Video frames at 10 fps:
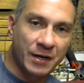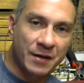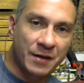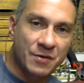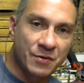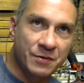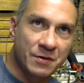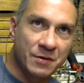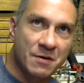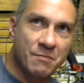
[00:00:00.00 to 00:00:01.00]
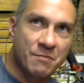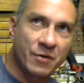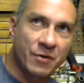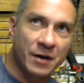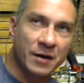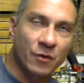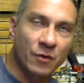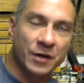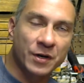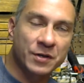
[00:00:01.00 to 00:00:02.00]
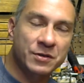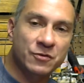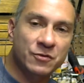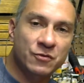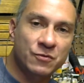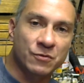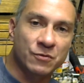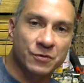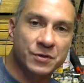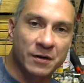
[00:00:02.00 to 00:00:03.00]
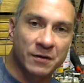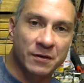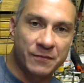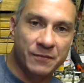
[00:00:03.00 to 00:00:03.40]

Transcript: and the product, or excuse me, the tools of